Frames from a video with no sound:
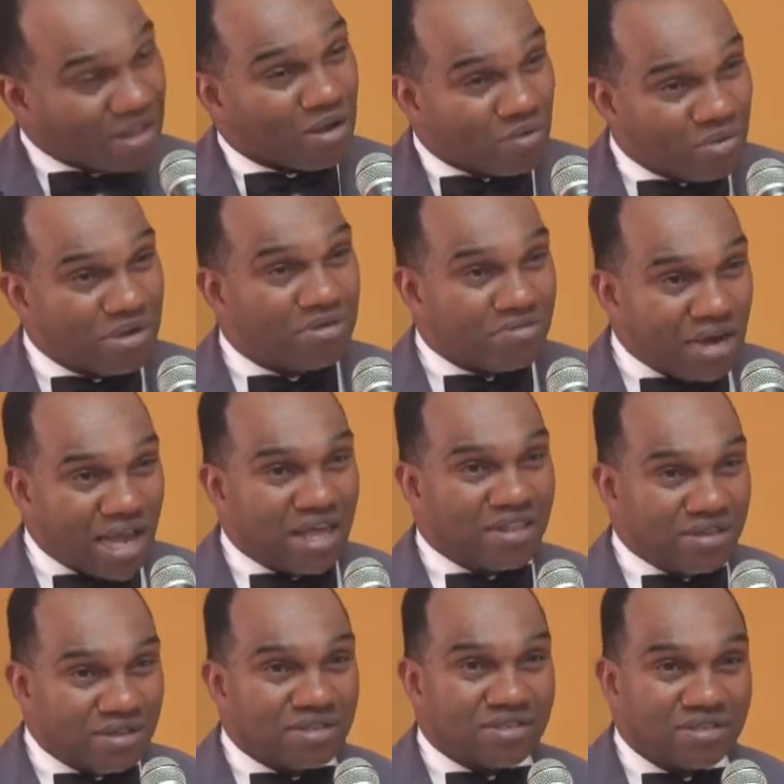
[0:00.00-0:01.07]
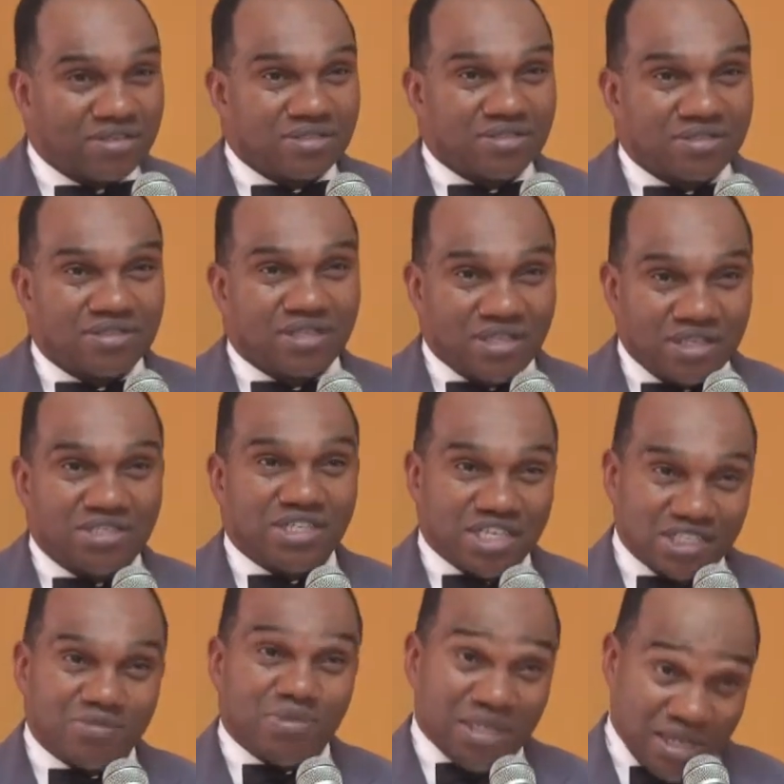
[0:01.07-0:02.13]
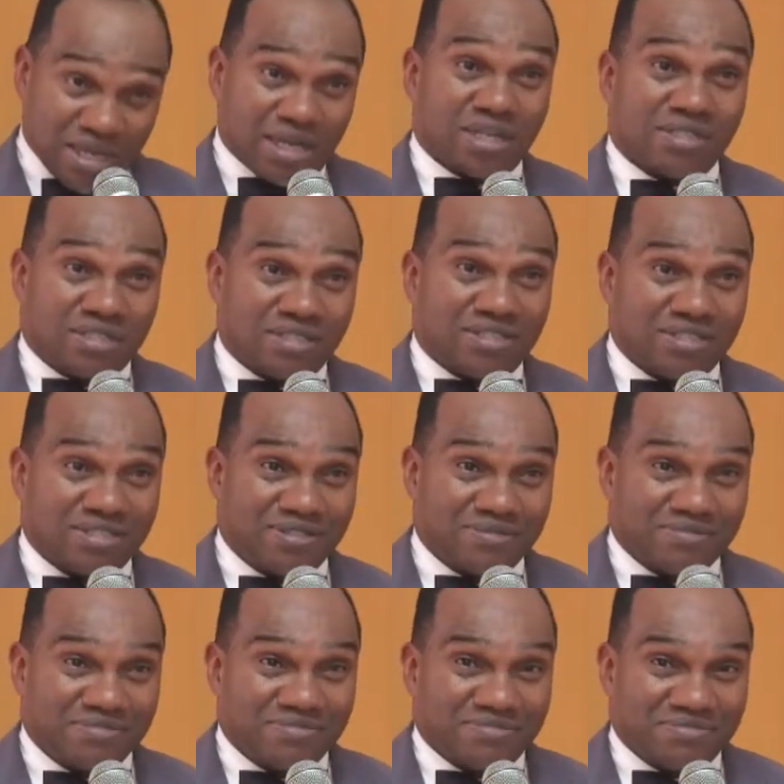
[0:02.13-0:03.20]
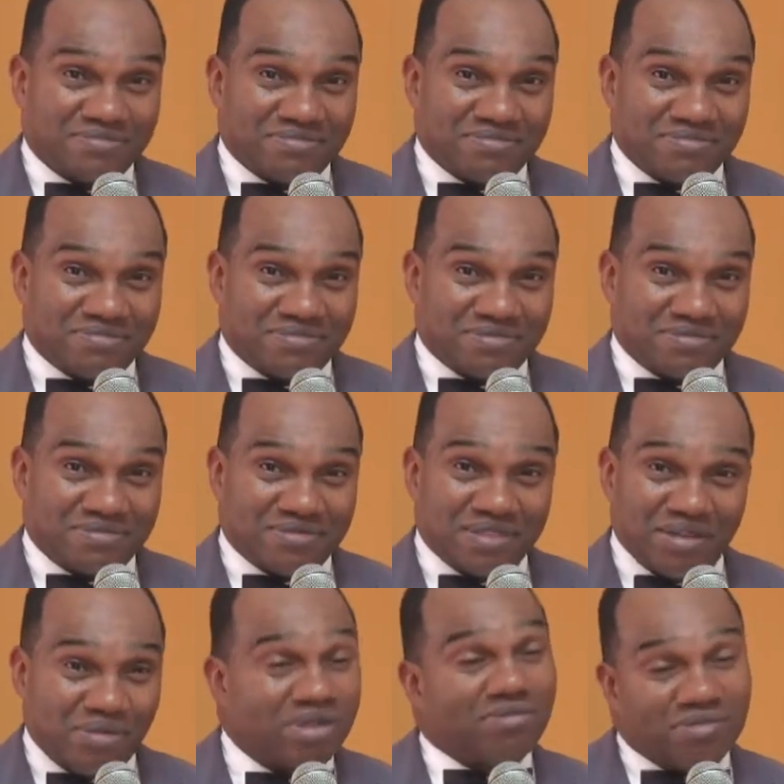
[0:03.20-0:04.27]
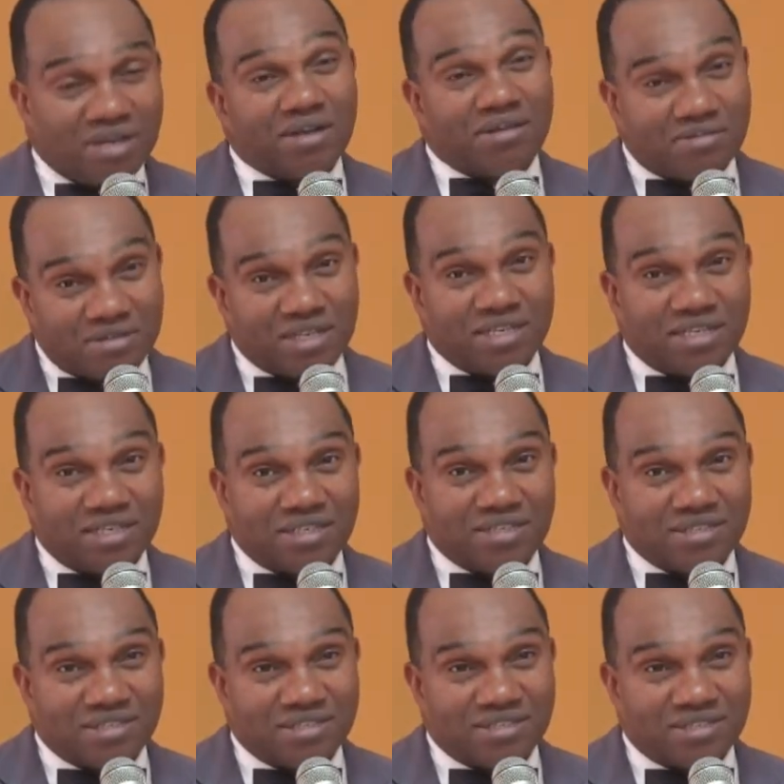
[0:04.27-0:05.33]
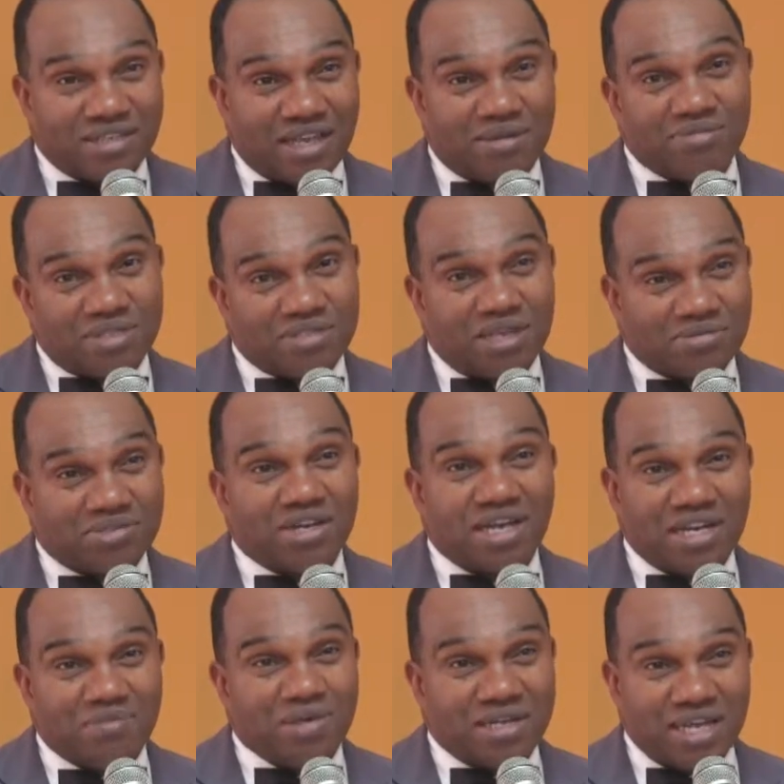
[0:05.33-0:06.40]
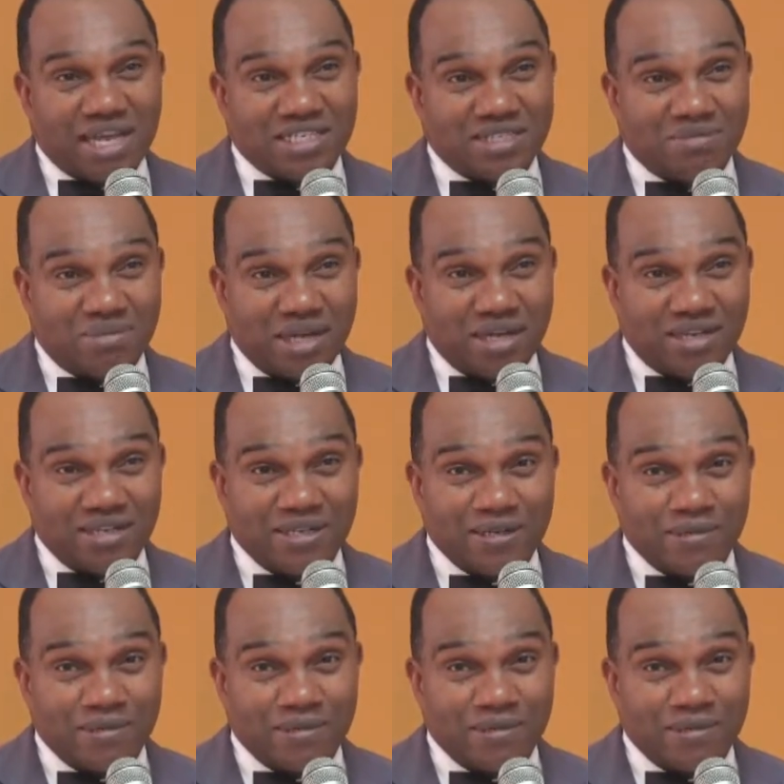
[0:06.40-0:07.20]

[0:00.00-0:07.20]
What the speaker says: we would rather it just be us. No, really. I'm trying to be nice about it.